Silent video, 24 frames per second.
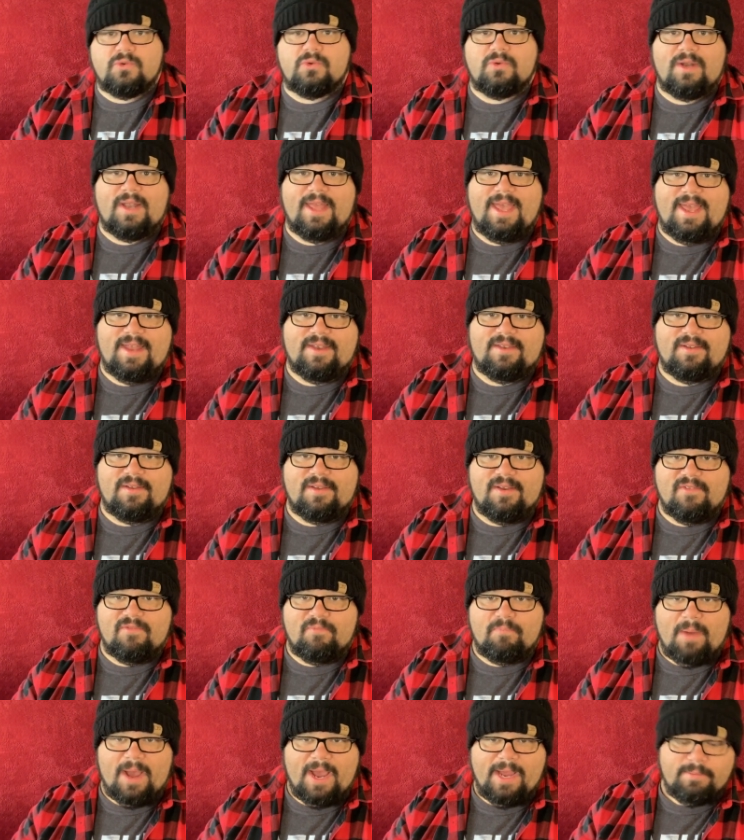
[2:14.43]
Ouellette
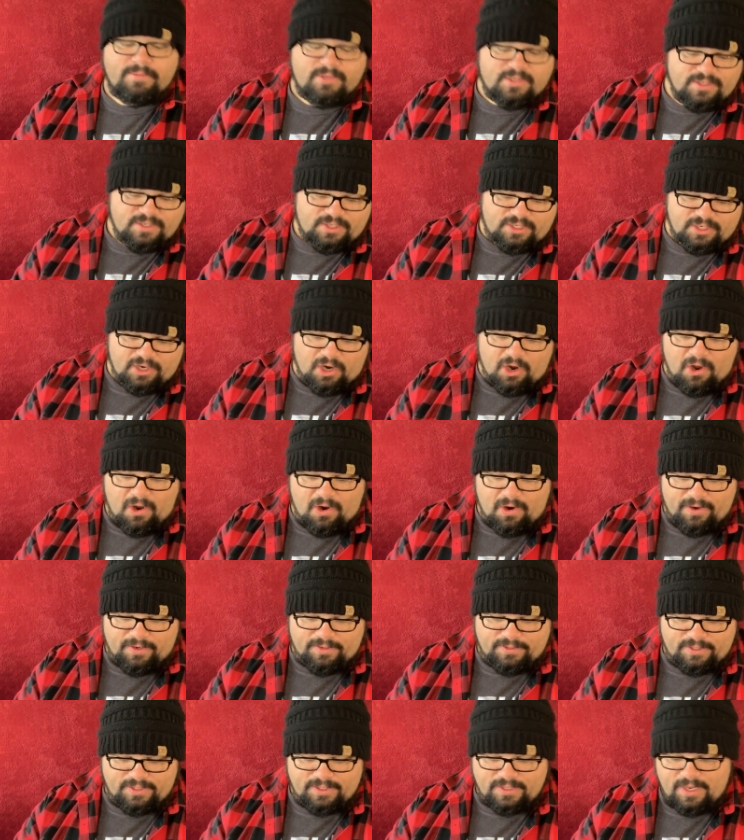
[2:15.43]
of Pipes and
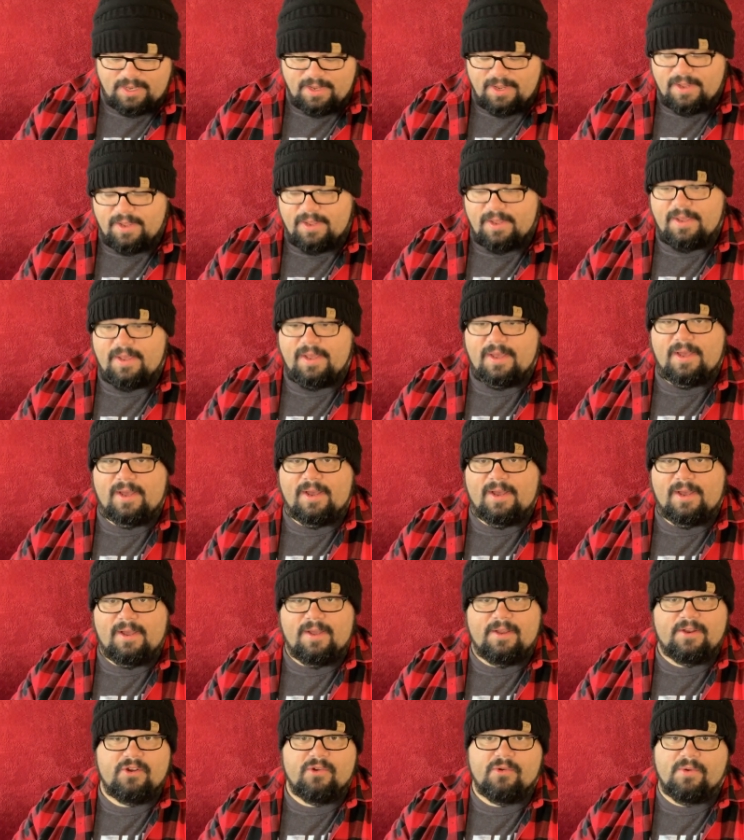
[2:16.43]
Cigars
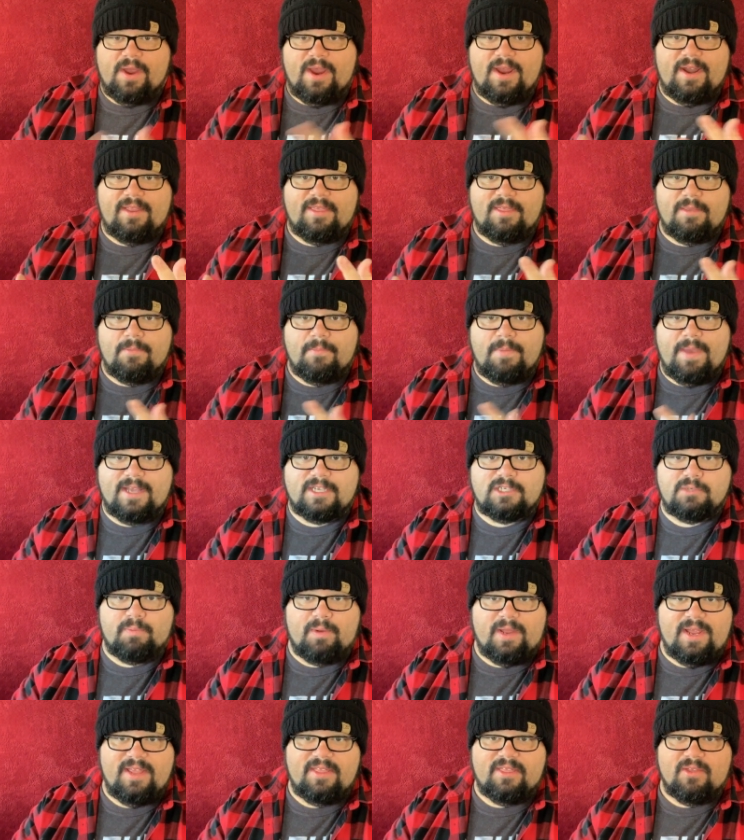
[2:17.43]
created the best
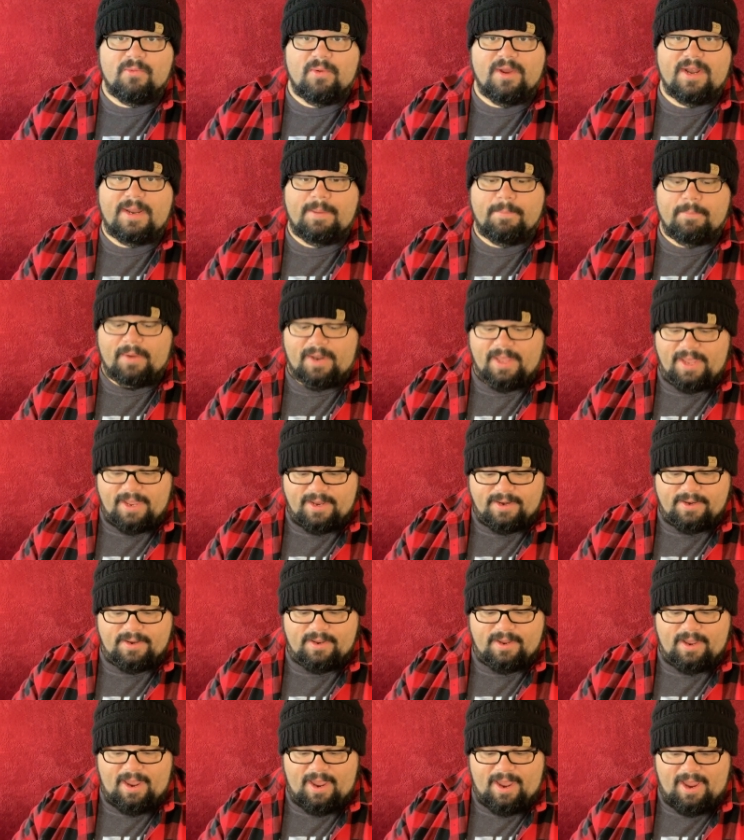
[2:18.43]
blend, the winning blend.
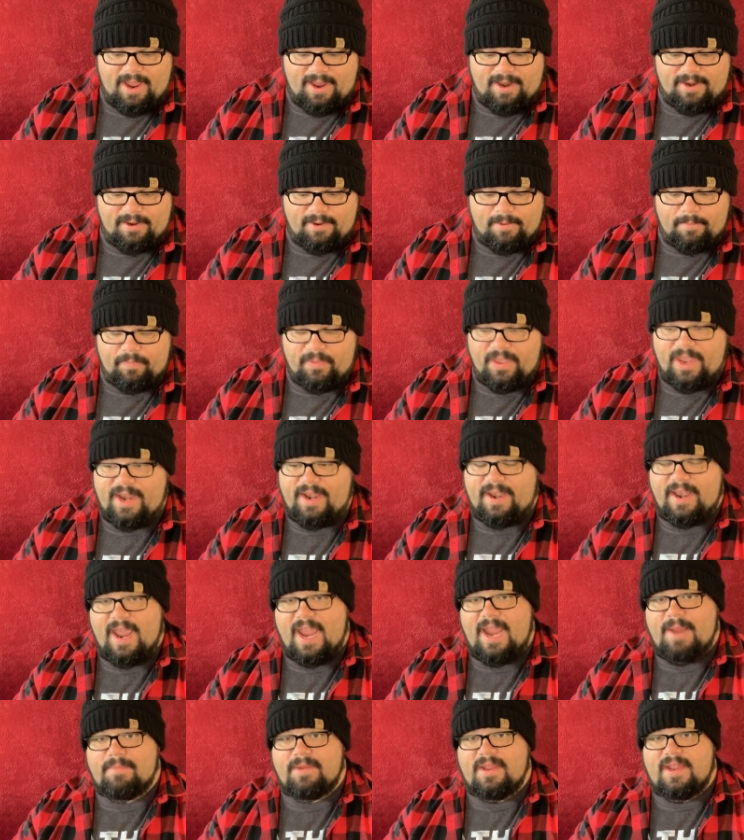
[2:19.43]
And he
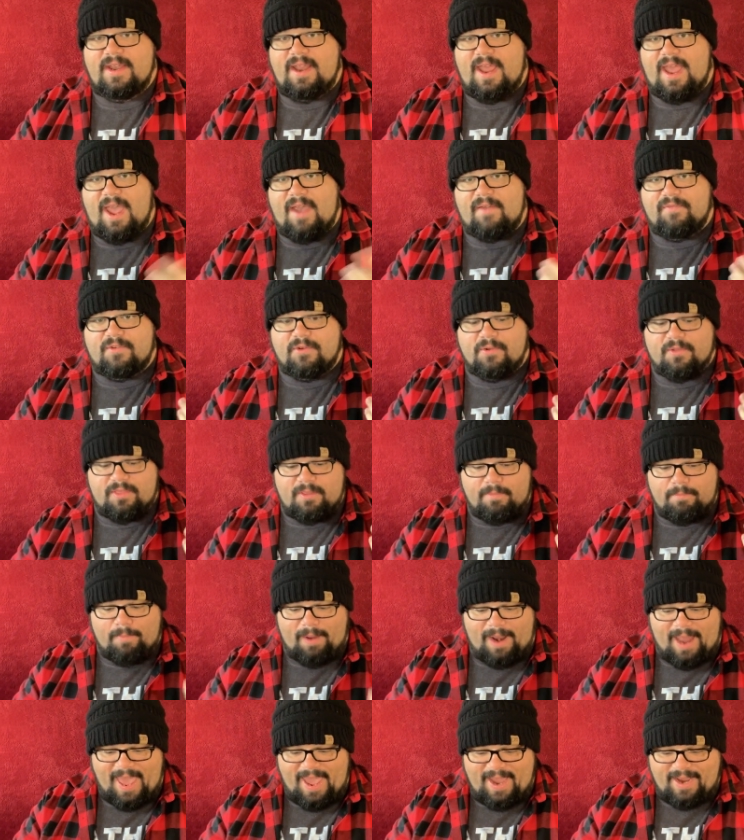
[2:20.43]
named it after the
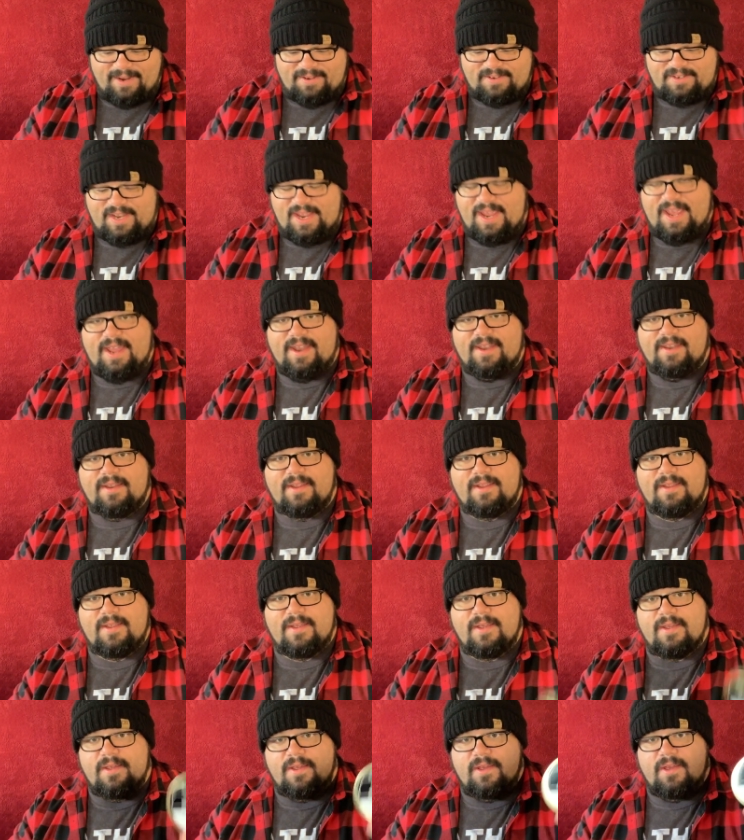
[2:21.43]
black tin.
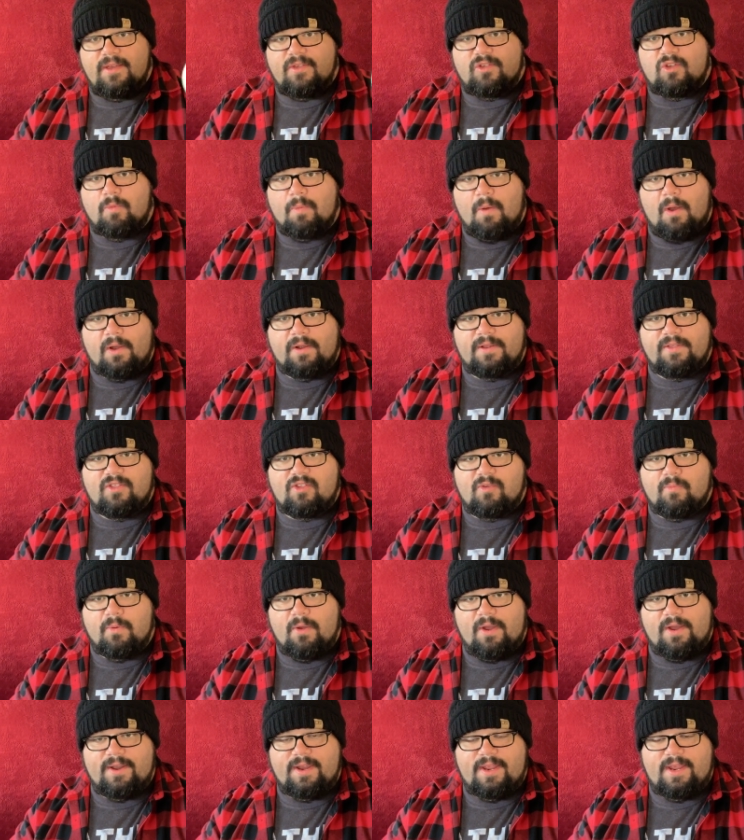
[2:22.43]
So Balkan
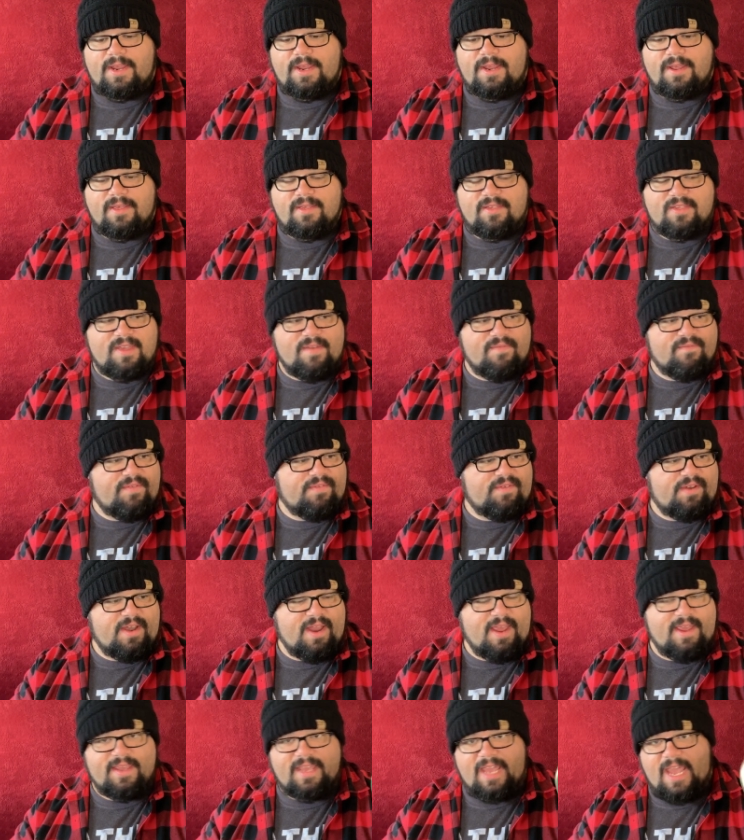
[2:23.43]
Sobrani
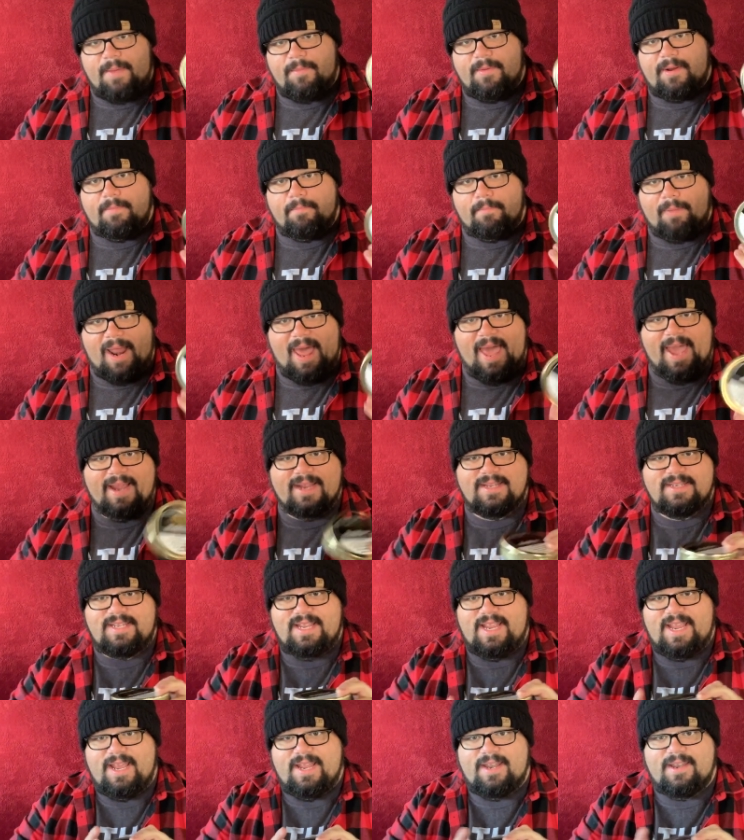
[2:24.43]
759 came in a black
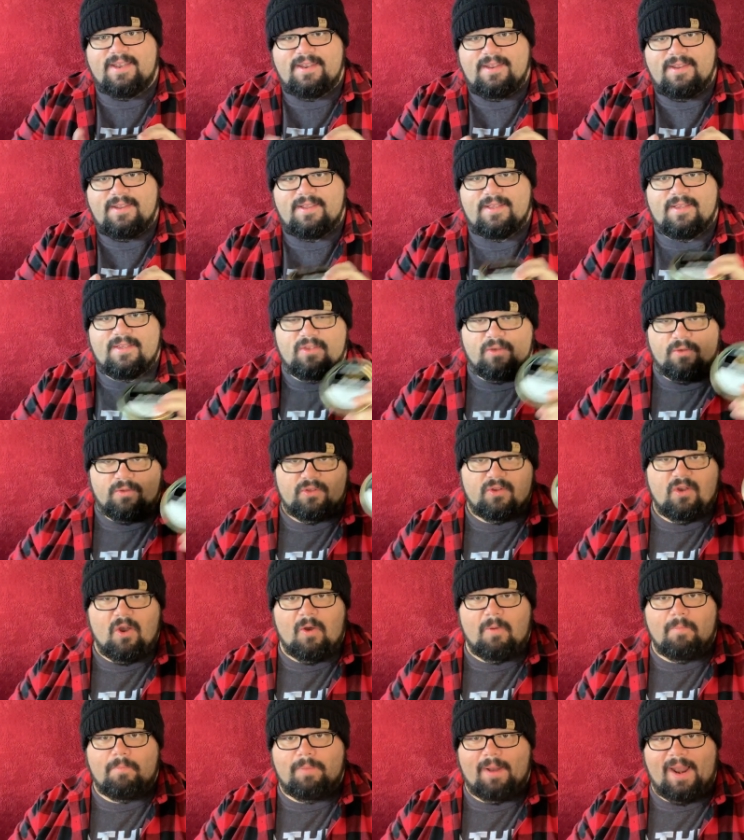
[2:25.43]
tin, so it's
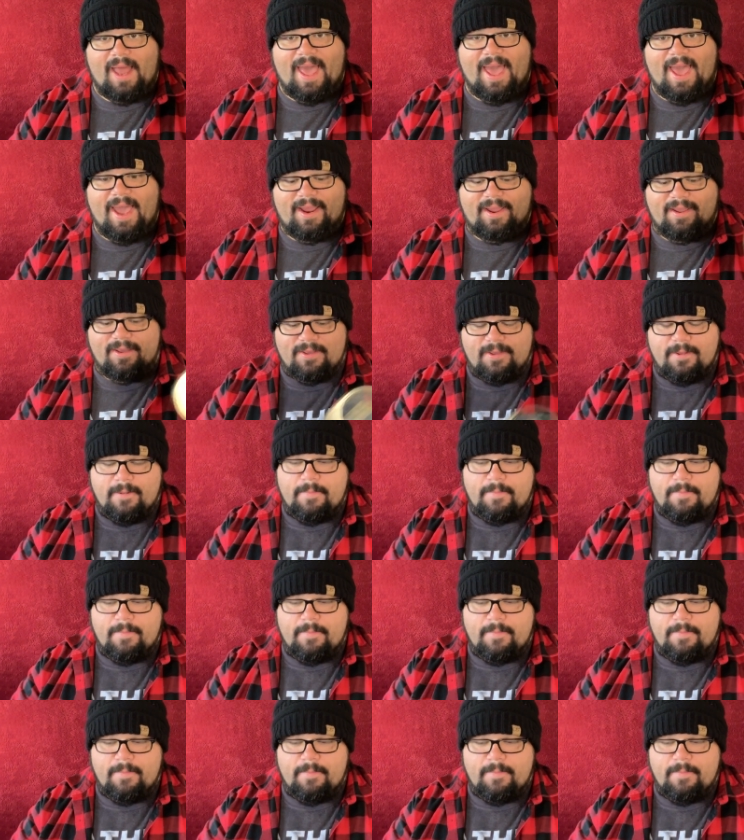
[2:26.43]
called black.